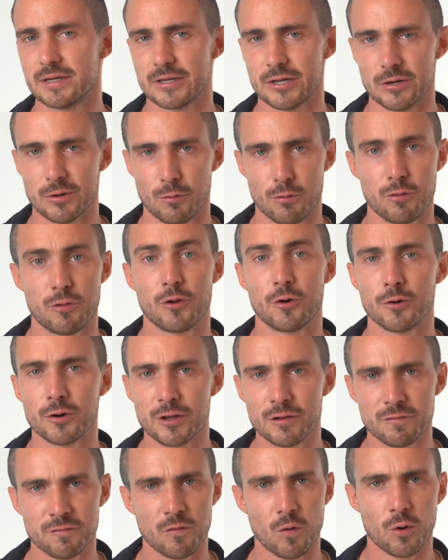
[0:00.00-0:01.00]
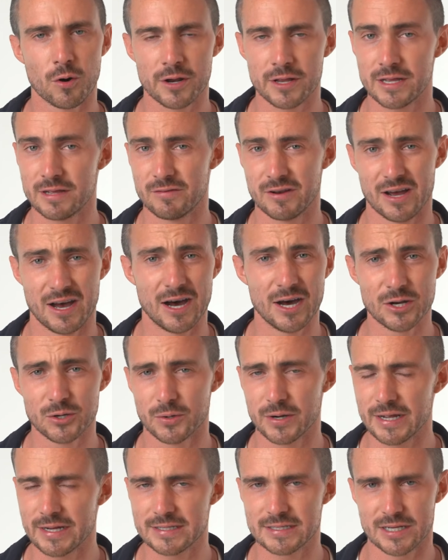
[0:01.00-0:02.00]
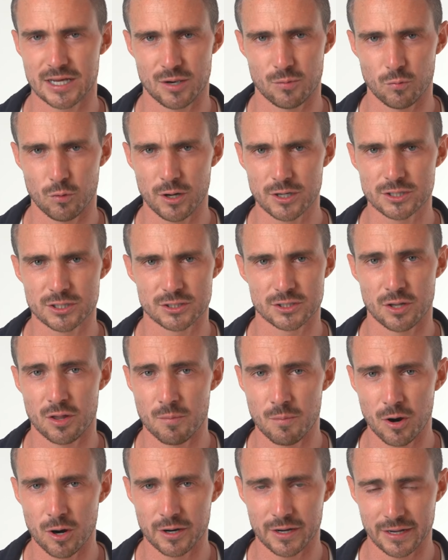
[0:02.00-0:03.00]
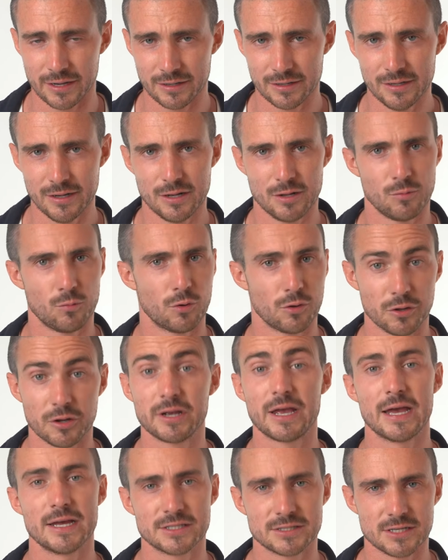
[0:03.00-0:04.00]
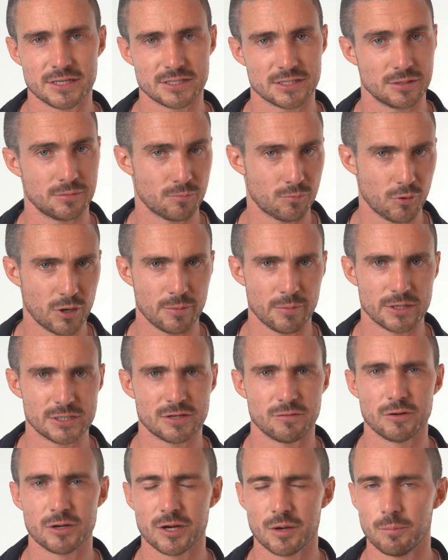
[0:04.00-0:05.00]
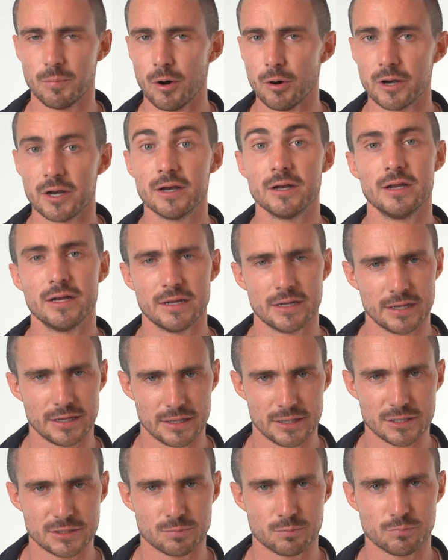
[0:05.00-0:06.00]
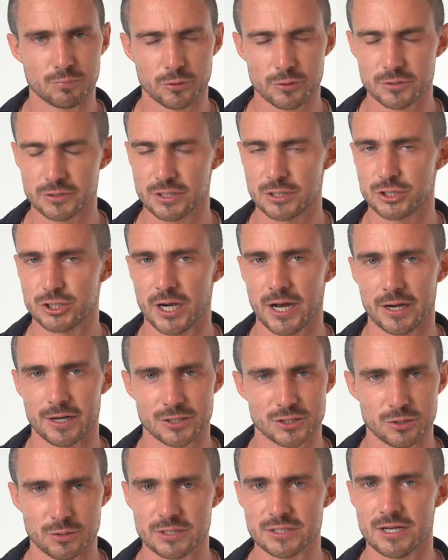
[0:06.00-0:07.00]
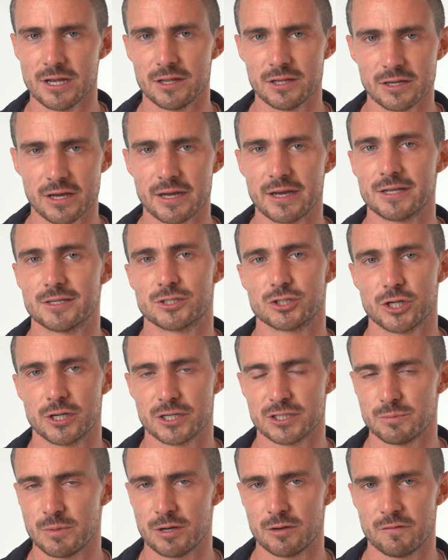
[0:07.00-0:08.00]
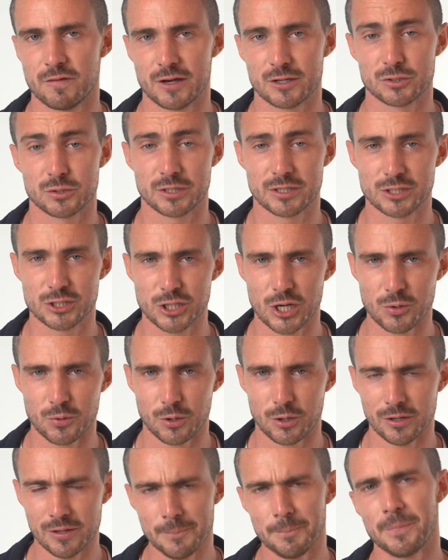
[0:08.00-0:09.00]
30, 40, even 100 ATM watches on the market where the cases and pretty much every component is produced in China. So it's nothing against Chinese manufacturing in general,